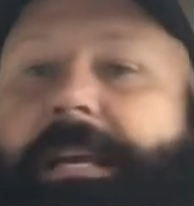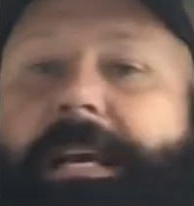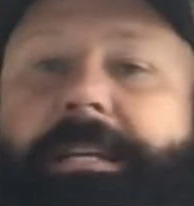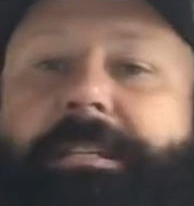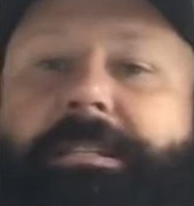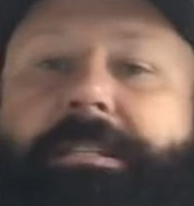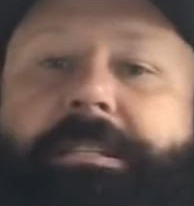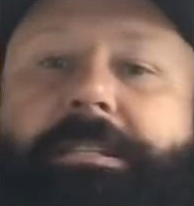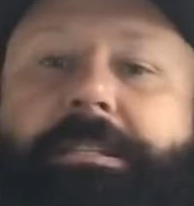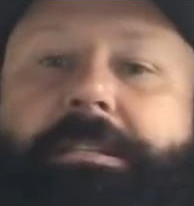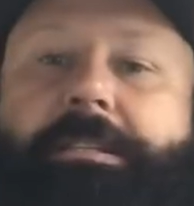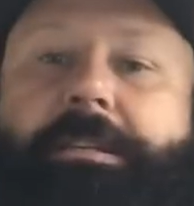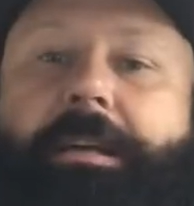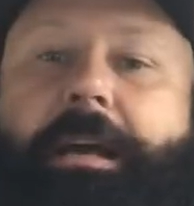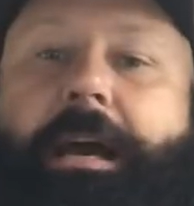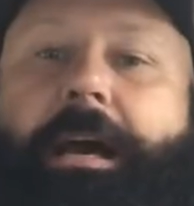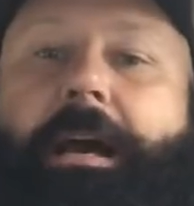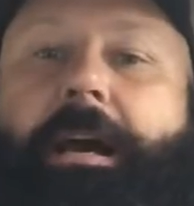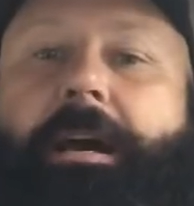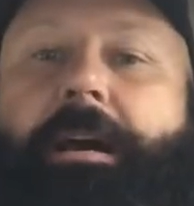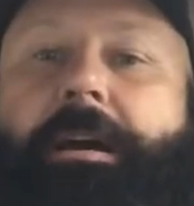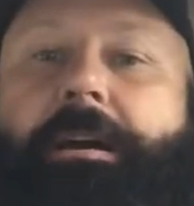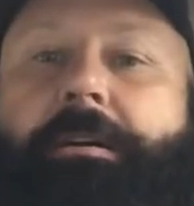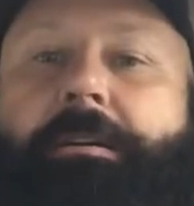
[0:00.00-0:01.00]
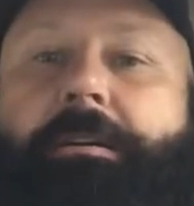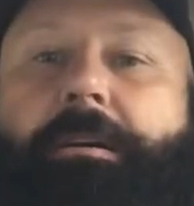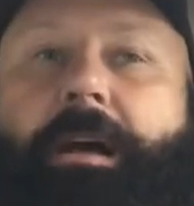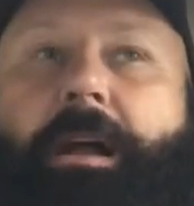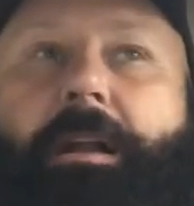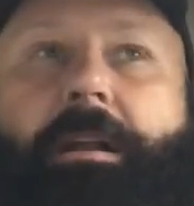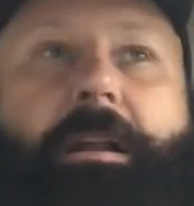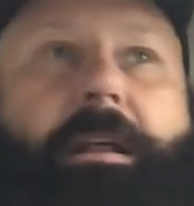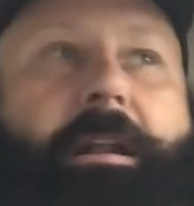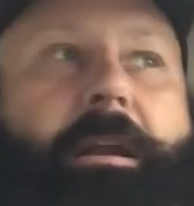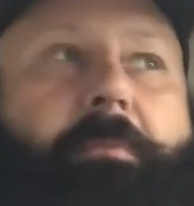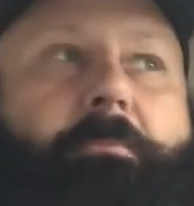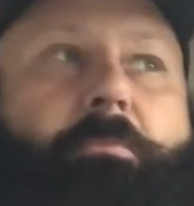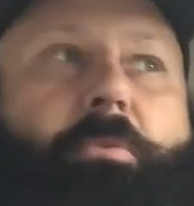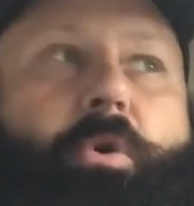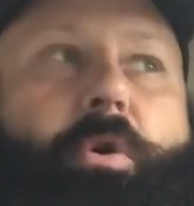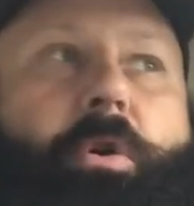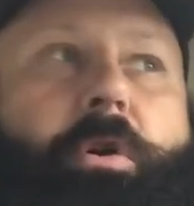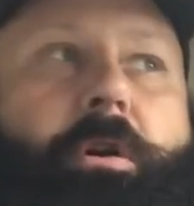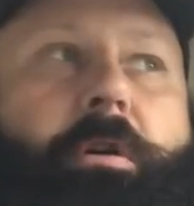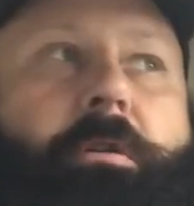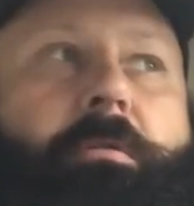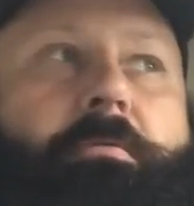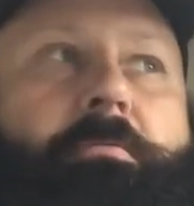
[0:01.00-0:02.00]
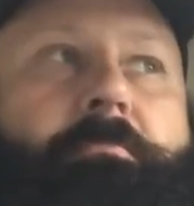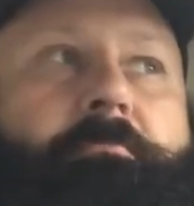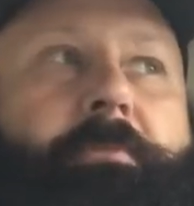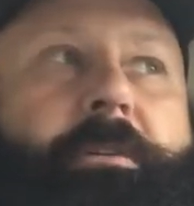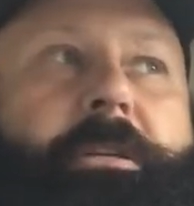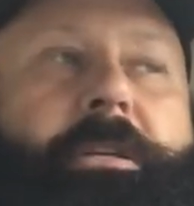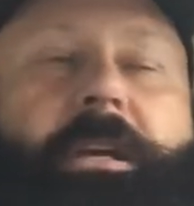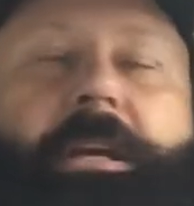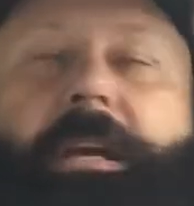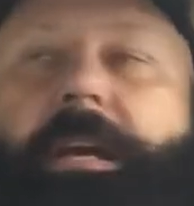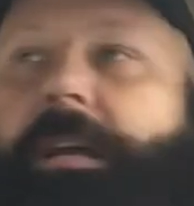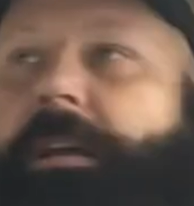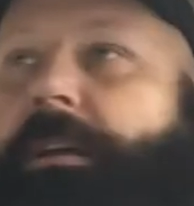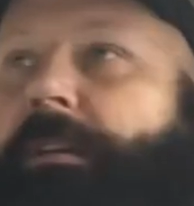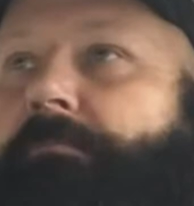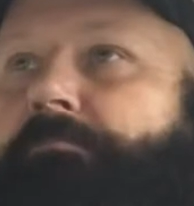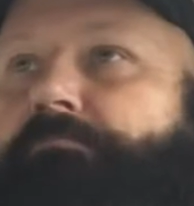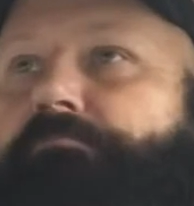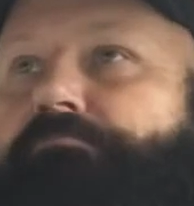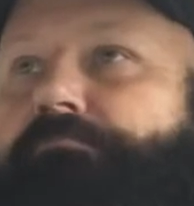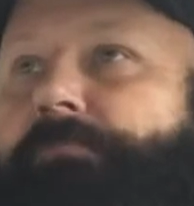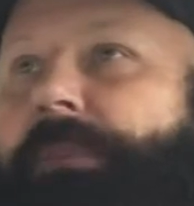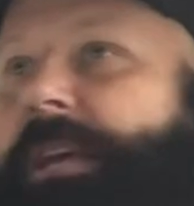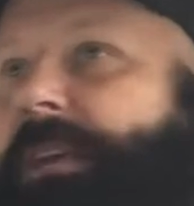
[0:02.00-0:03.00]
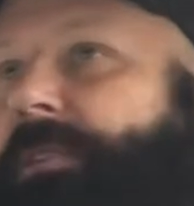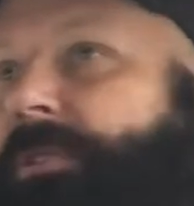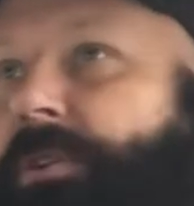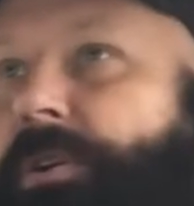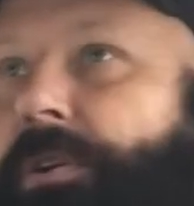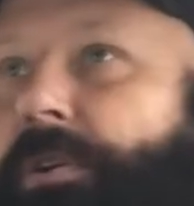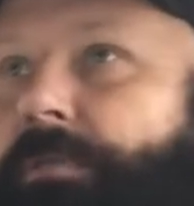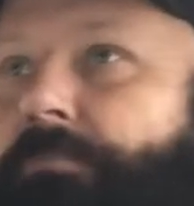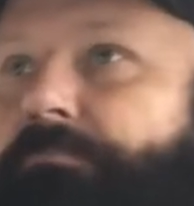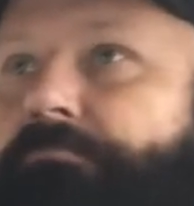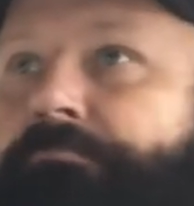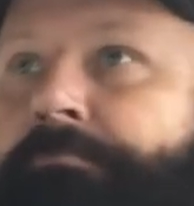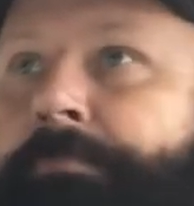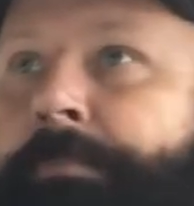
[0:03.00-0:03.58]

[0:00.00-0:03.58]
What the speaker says: gets a little more either